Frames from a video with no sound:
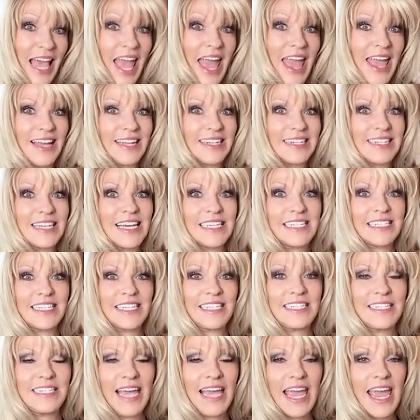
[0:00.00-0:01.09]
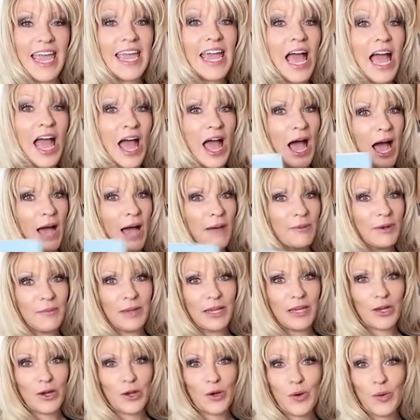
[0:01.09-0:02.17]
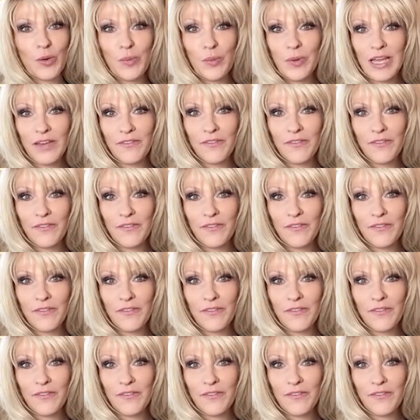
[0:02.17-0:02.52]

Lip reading: and today I'm going to make a quick